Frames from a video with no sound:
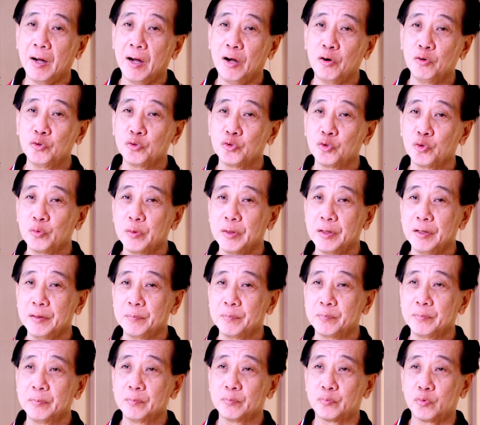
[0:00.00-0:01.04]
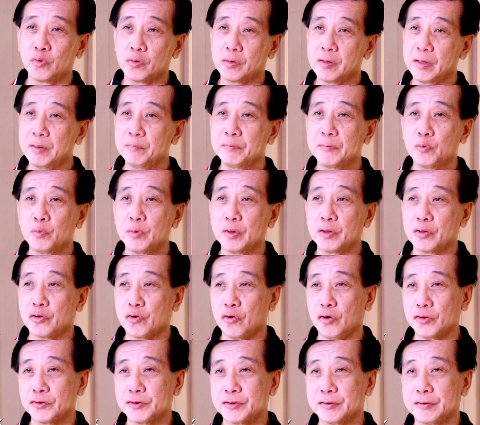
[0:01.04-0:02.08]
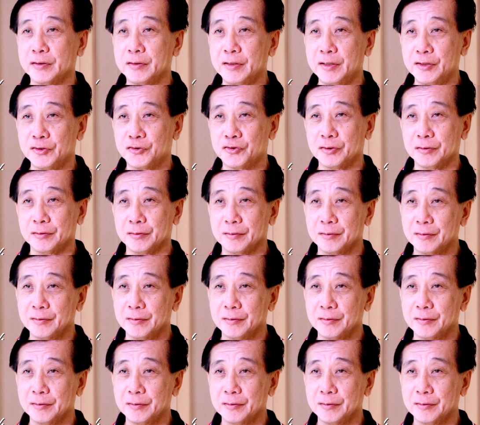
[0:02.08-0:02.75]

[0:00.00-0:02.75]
How do we proclaim the word across the nation?